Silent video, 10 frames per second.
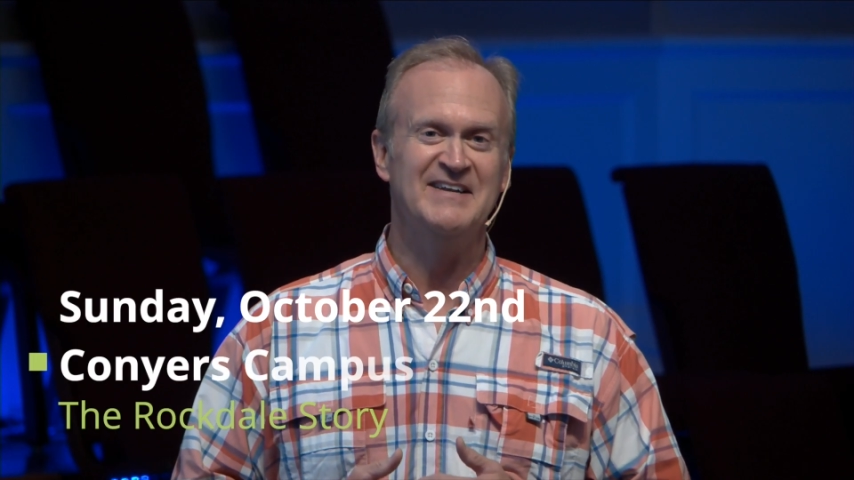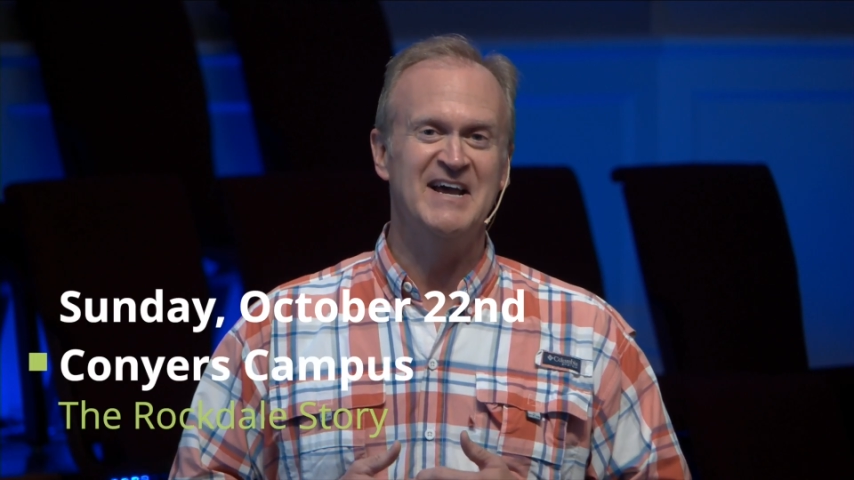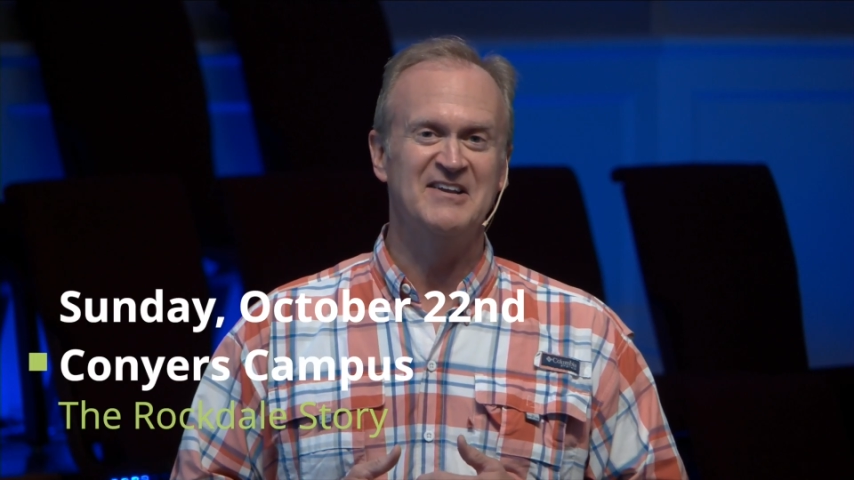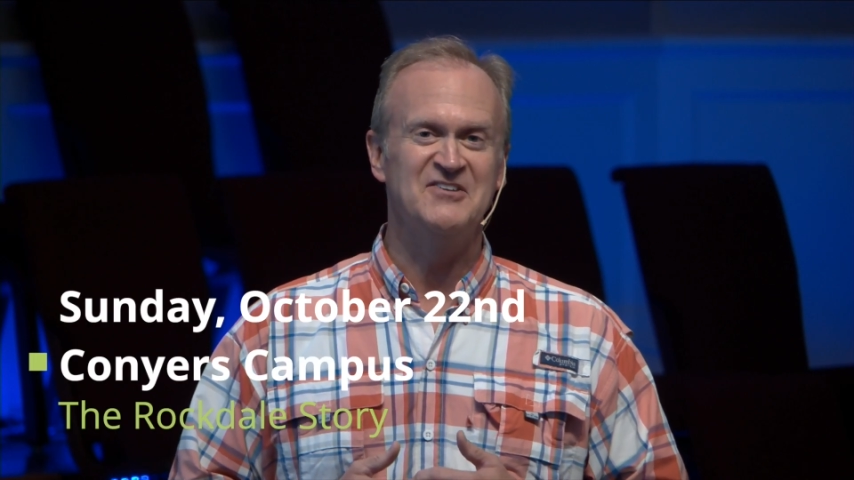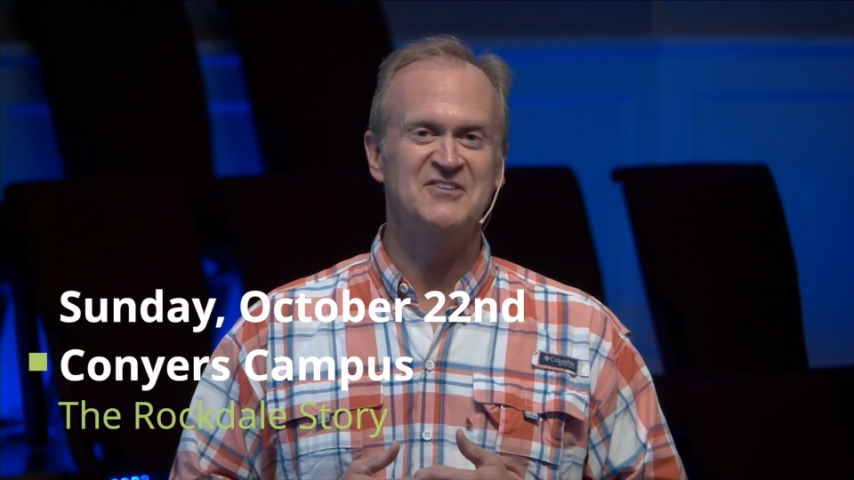
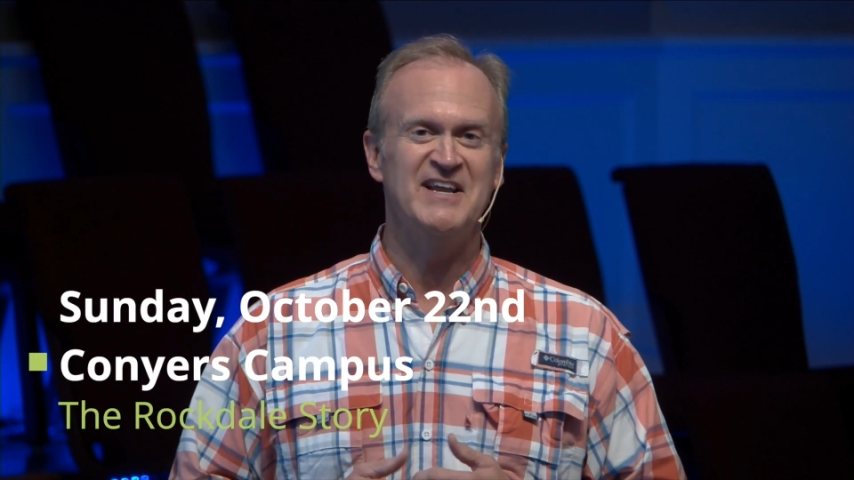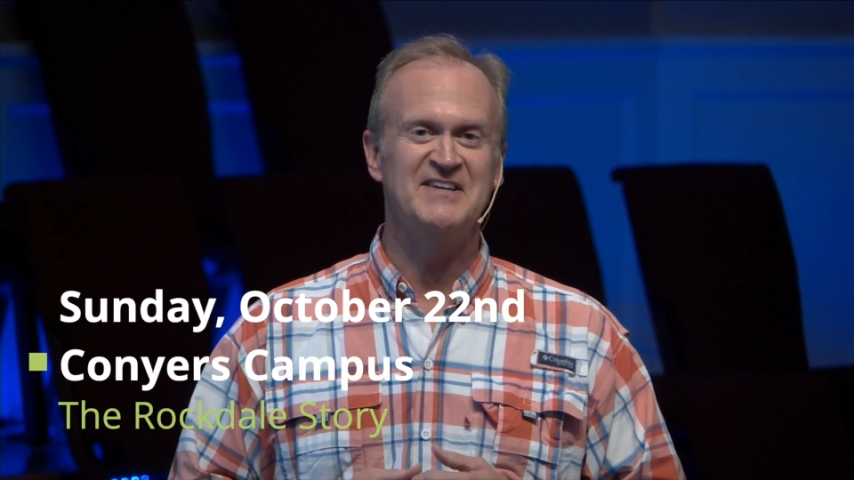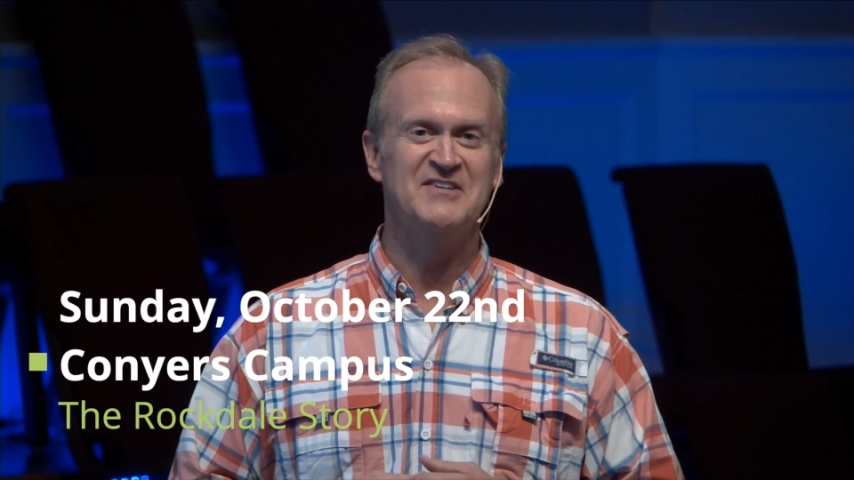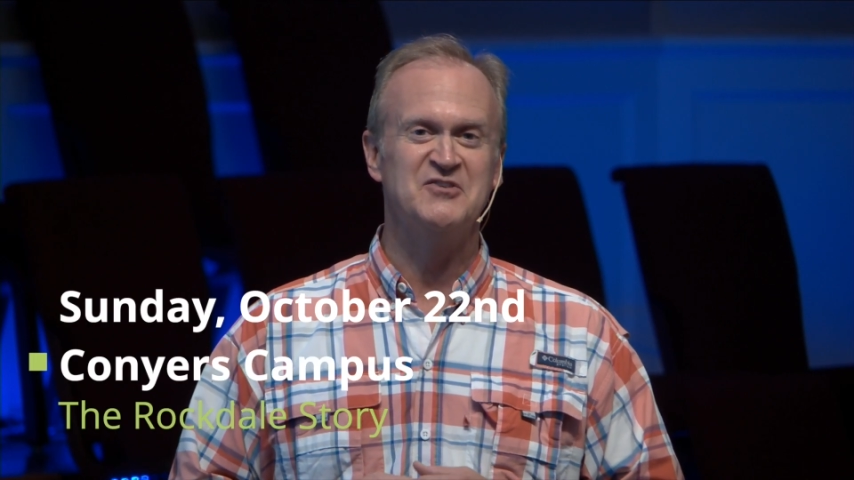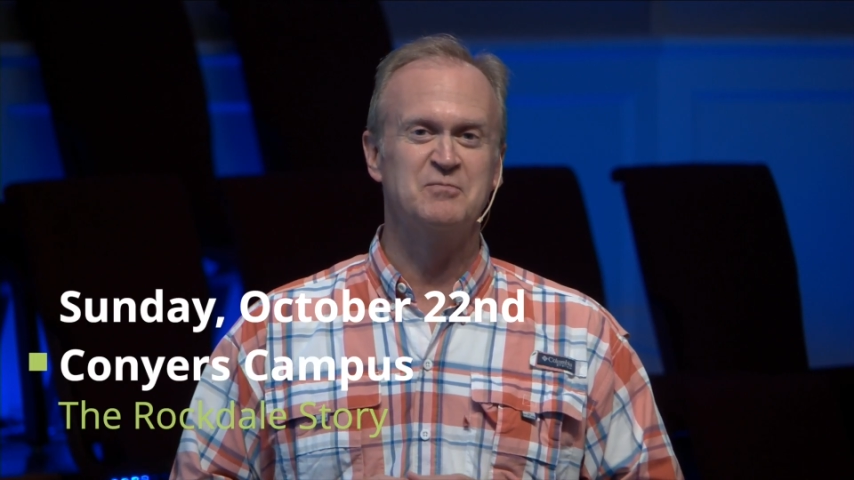down at
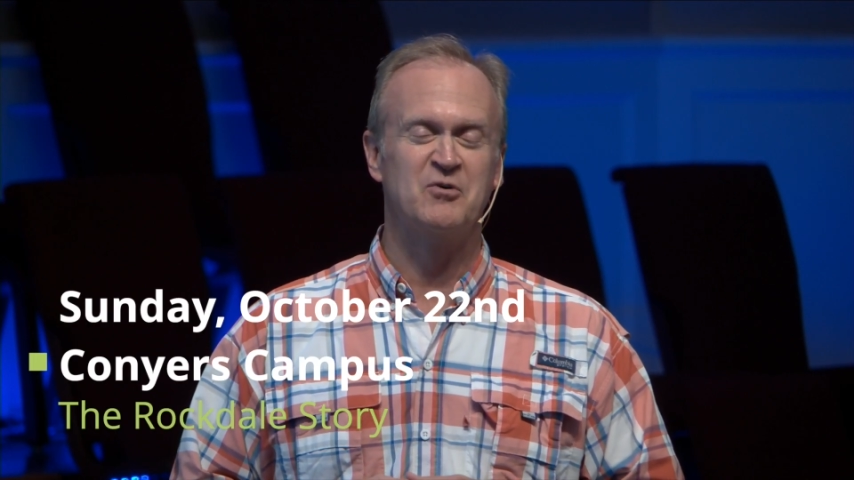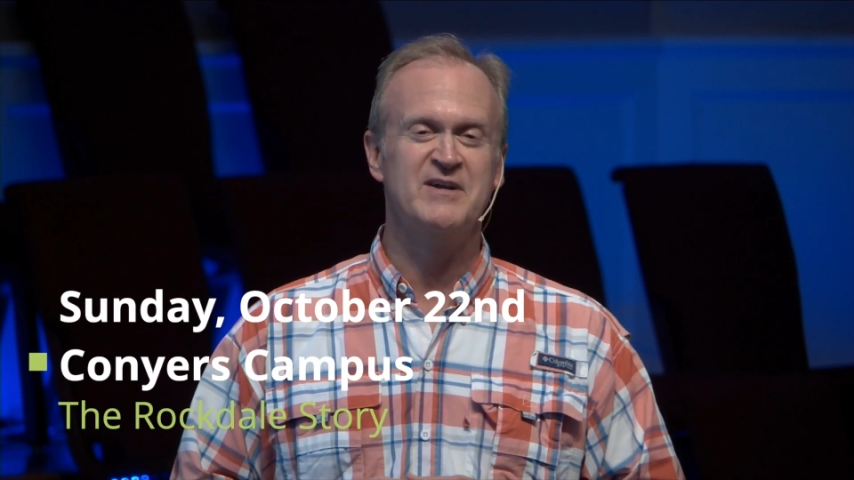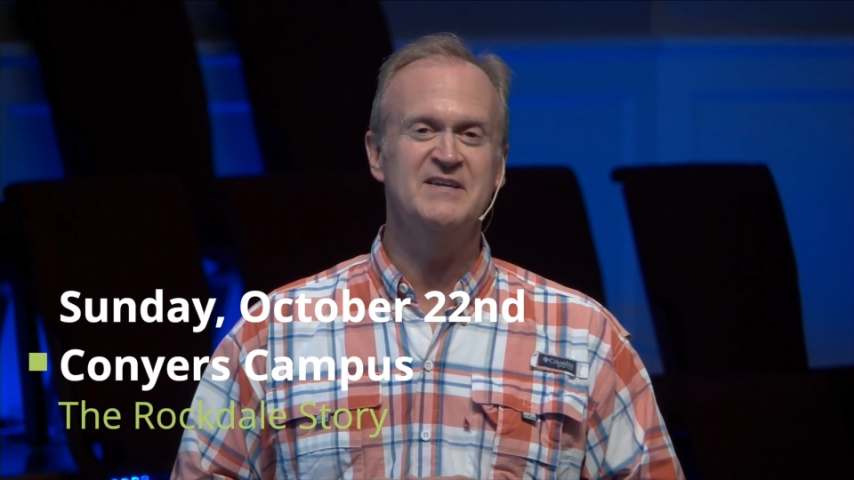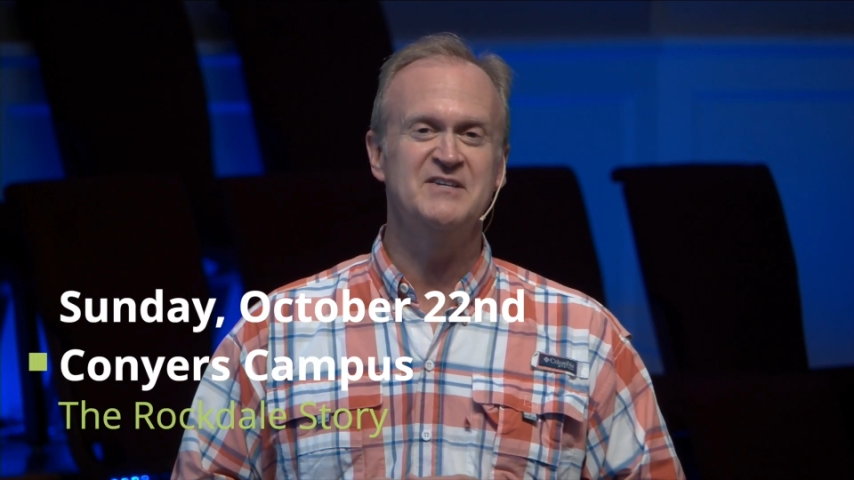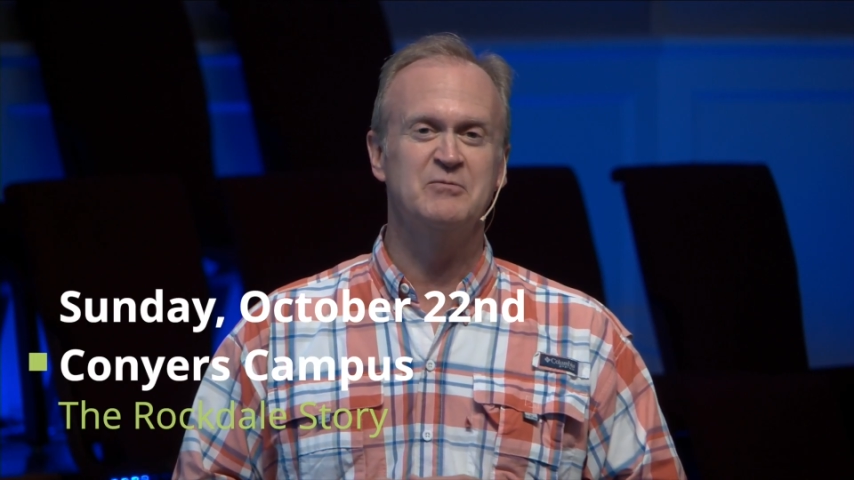Stanton
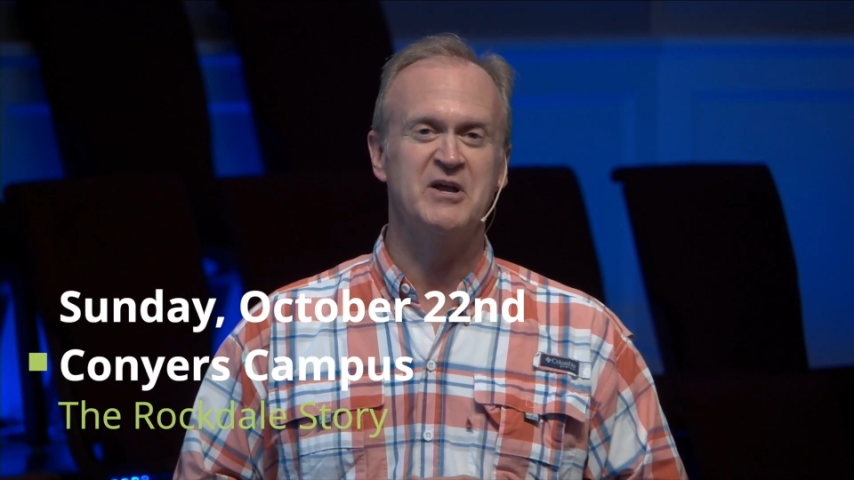Springs.